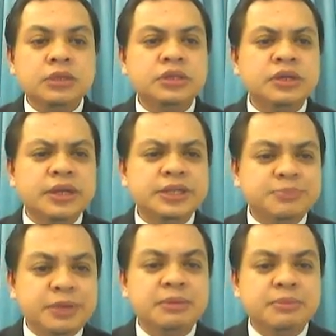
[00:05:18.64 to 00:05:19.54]
So
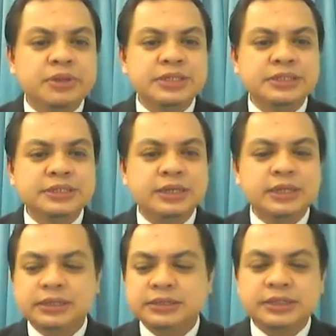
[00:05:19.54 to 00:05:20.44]
experiment process
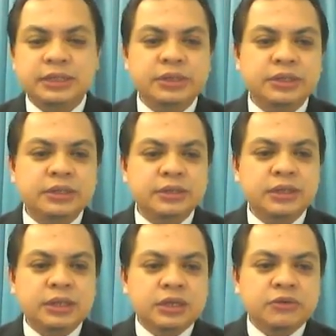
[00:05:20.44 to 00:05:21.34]
start with
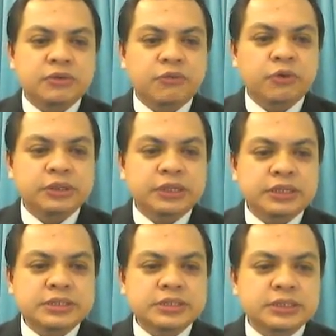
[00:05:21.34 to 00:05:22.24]
the
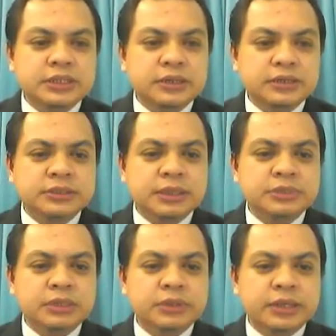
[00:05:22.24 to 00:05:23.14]
40
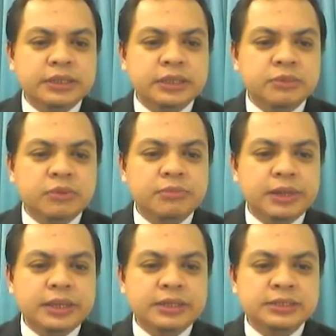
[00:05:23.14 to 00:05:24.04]
subject we get in one
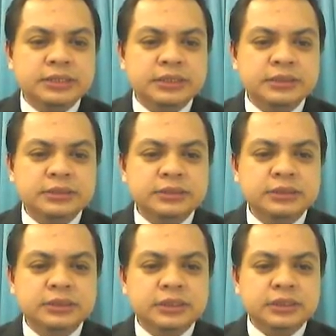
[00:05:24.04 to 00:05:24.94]
place here,
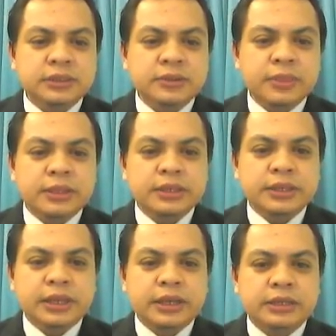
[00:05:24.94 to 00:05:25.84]
and
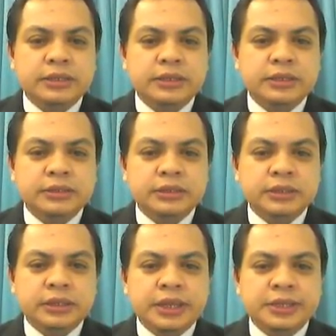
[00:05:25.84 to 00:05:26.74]
then
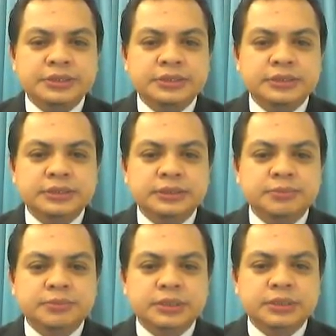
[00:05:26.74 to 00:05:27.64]
8
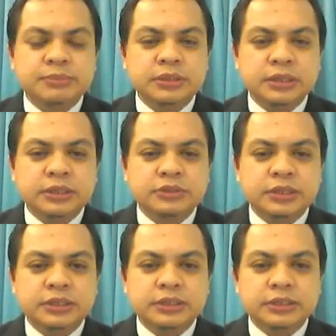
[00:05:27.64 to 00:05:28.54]
specimen,
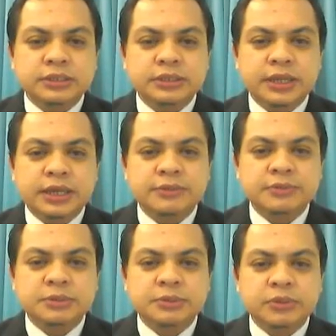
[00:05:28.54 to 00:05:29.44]
actually this is 9
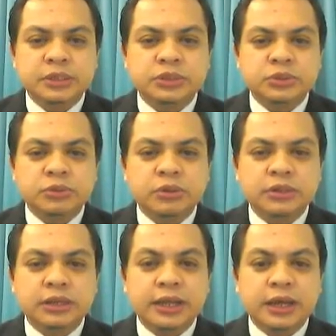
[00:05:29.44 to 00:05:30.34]
specimen, will show on
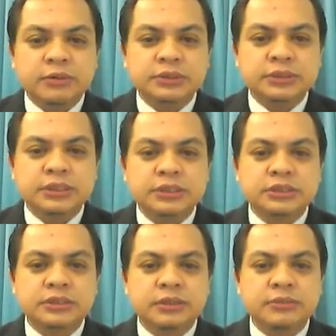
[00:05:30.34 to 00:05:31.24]
the layout
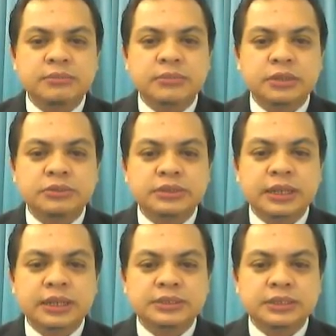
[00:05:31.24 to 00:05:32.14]
screen by using
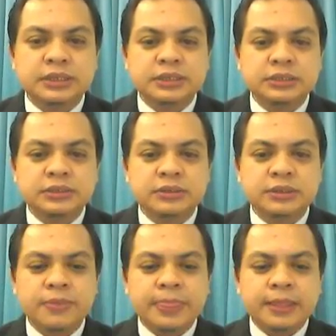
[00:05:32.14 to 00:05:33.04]
LCDs,
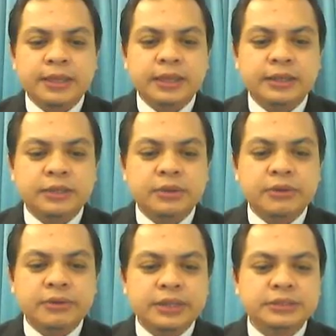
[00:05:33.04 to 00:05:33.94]
and then they
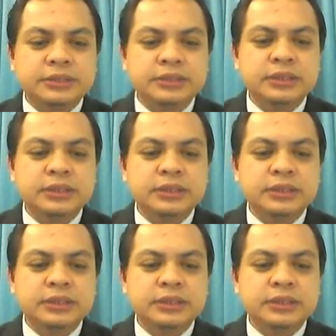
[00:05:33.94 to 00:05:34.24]
will rate